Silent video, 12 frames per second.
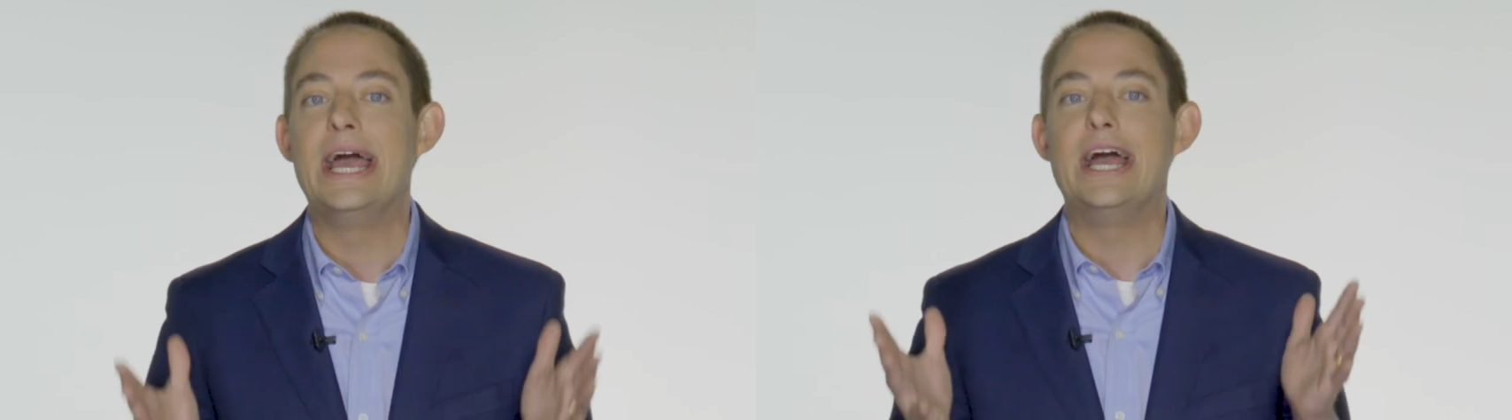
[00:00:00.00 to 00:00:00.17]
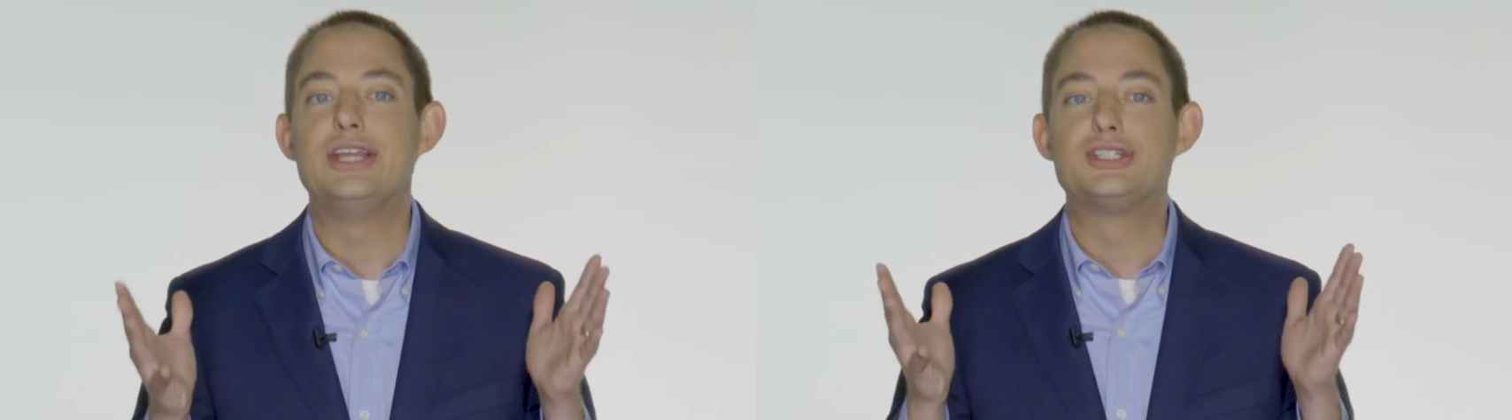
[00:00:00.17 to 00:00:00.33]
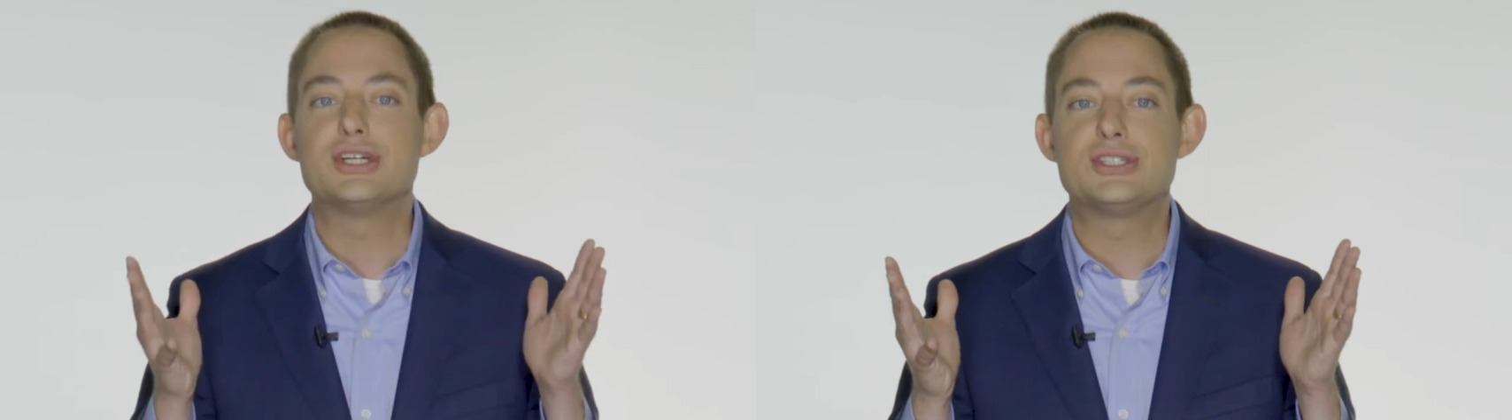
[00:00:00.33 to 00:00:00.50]

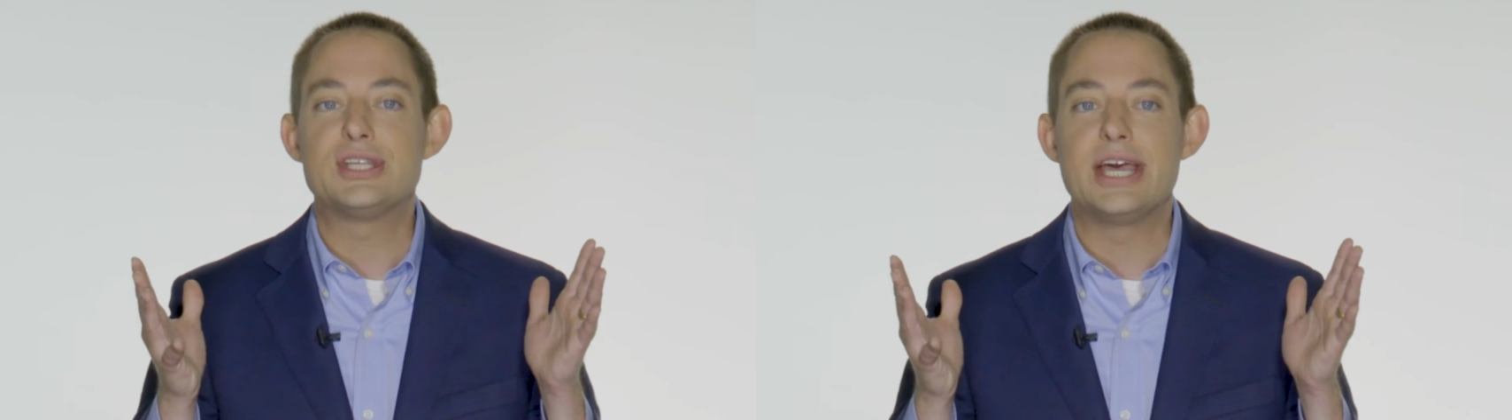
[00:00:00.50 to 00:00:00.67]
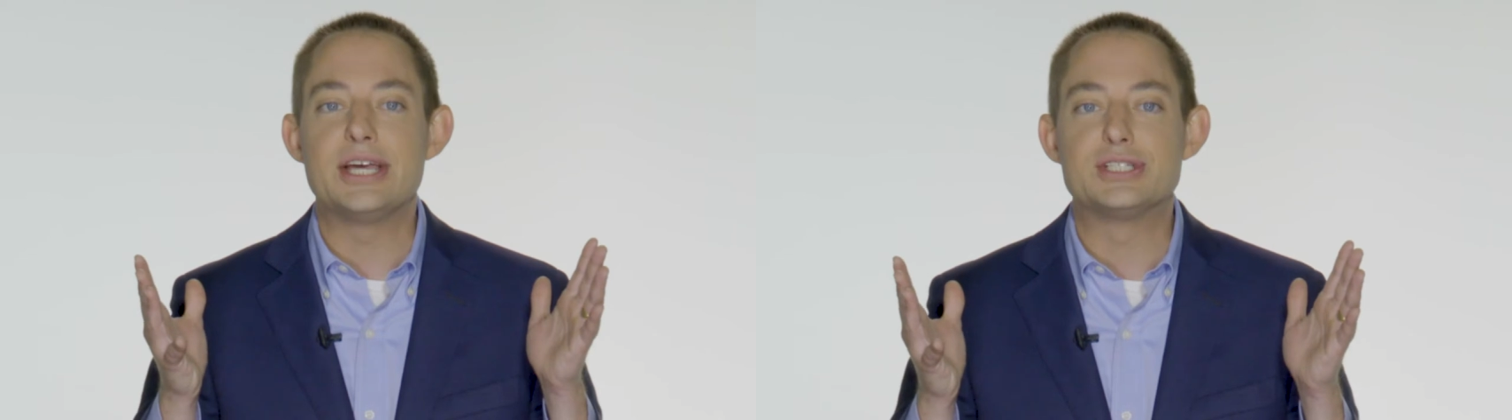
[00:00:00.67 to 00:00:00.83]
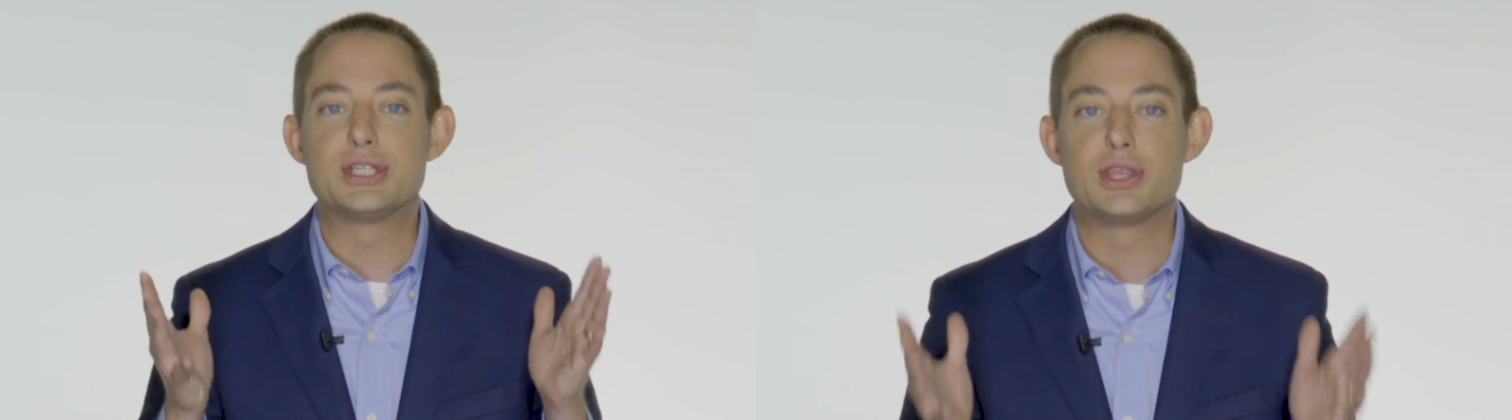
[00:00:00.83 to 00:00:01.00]
It just
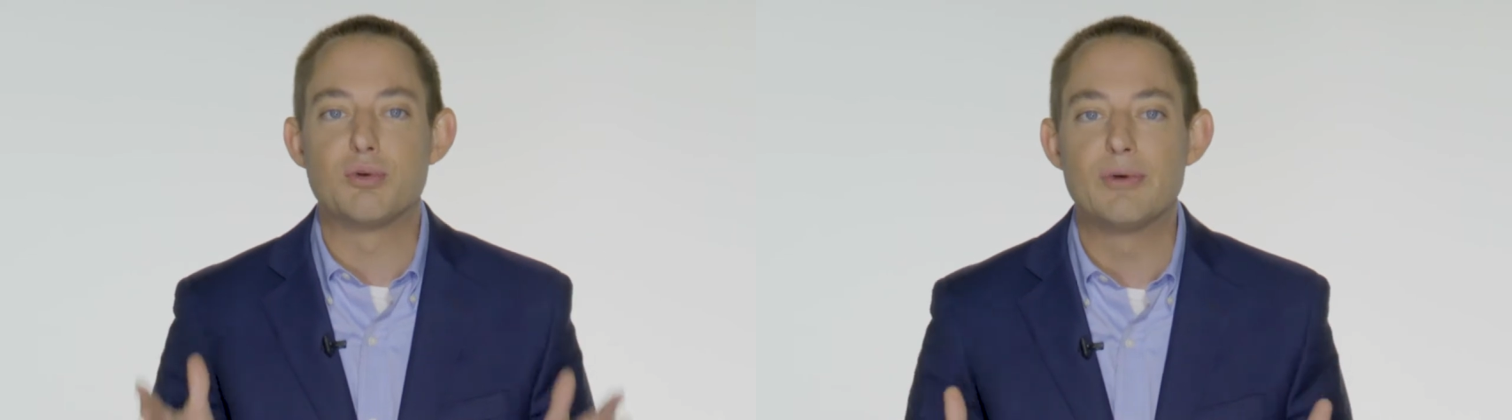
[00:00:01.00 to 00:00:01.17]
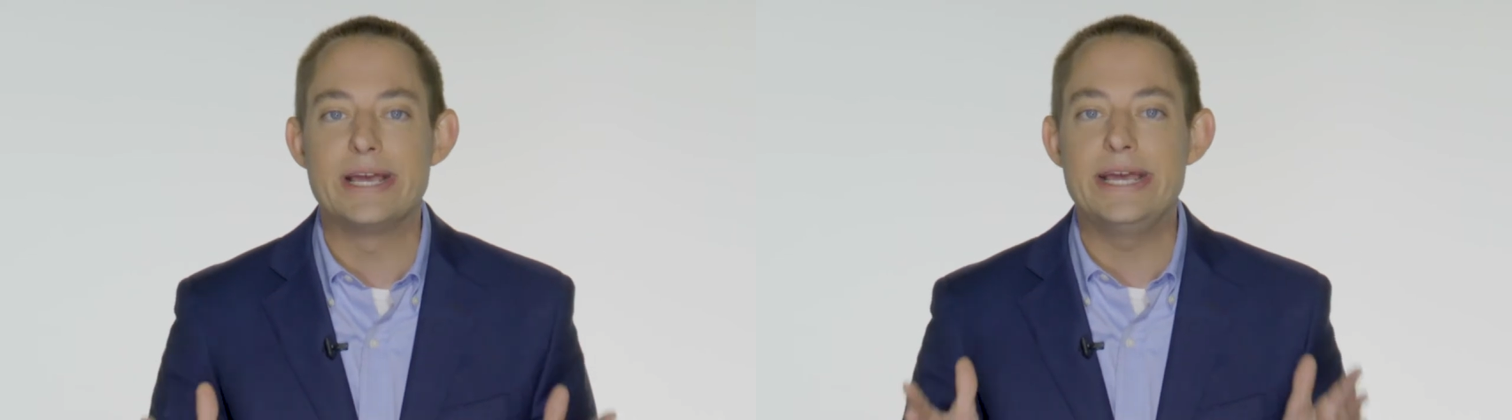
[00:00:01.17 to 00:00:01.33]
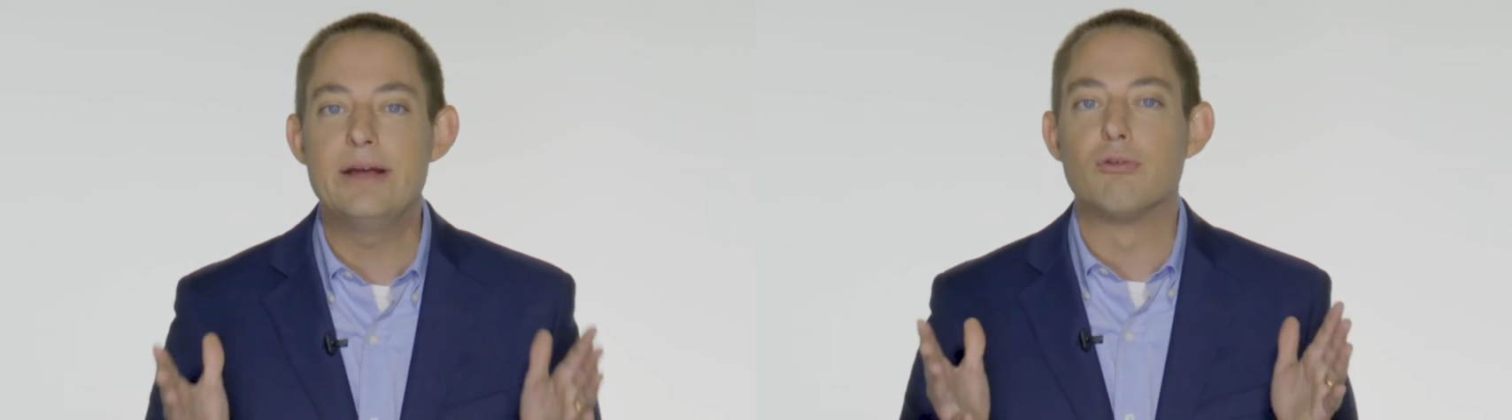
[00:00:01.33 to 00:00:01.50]
takes
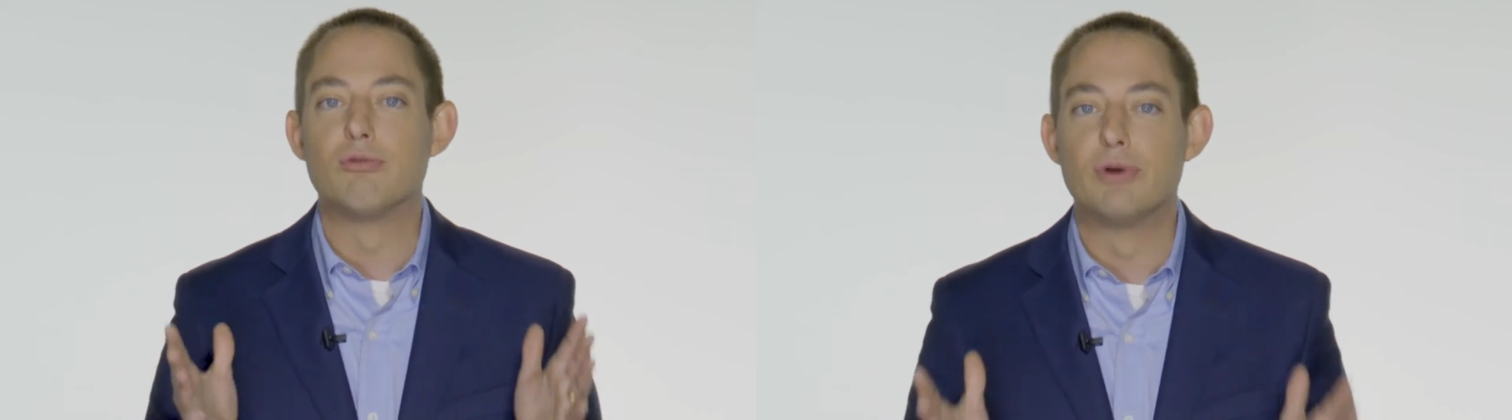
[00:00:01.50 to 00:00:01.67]
three